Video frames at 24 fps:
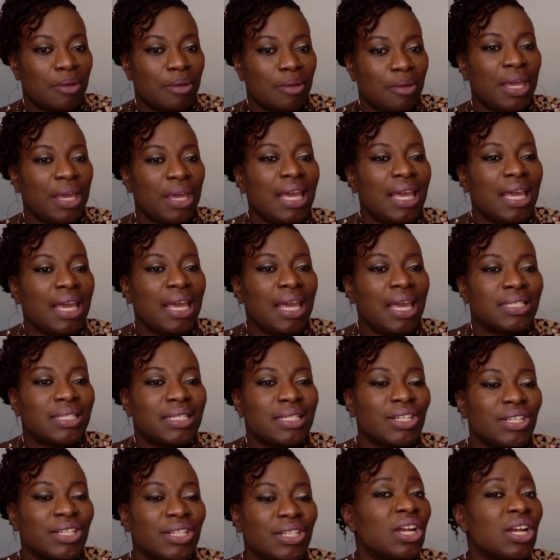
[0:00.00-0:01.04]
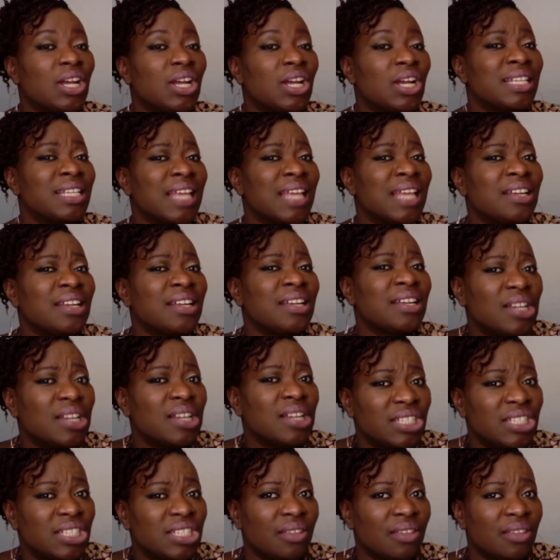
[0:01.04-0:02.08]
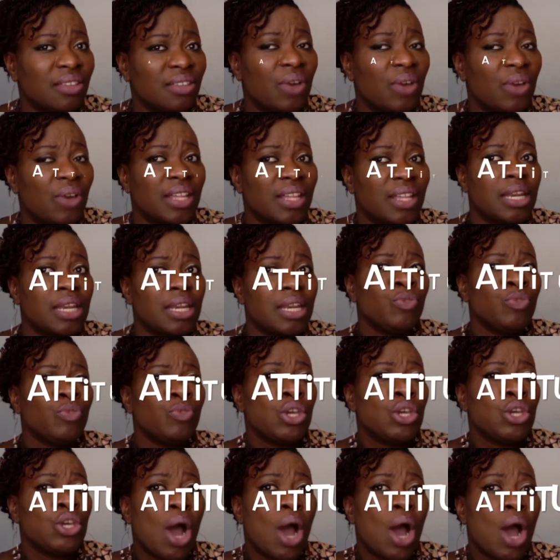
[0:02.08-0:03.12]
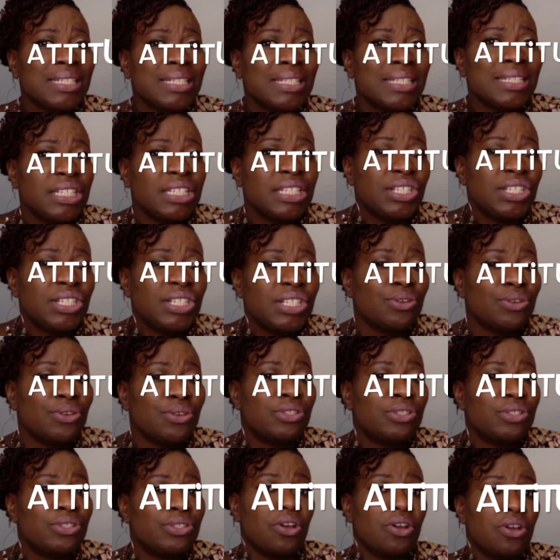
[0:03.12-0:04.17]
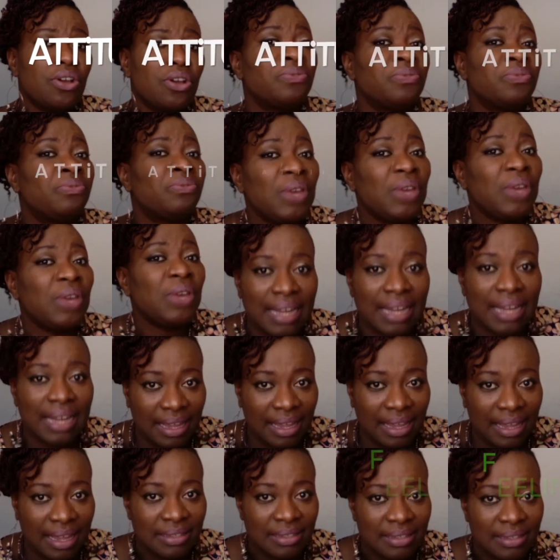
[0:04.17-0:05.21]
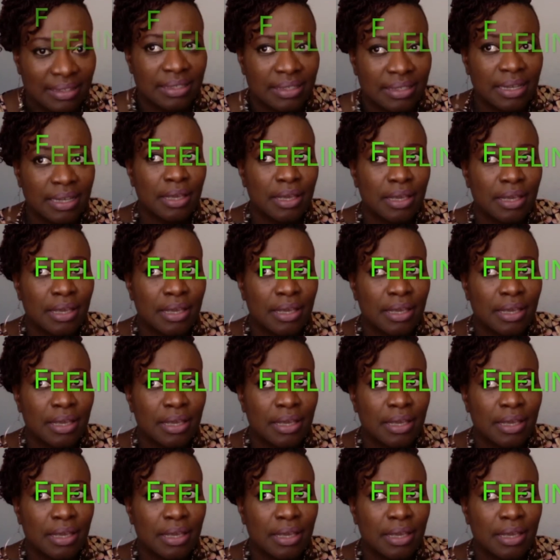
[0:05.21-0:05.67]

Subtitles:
Being intentional is acknowledging the fact that your attitudes, your feelings,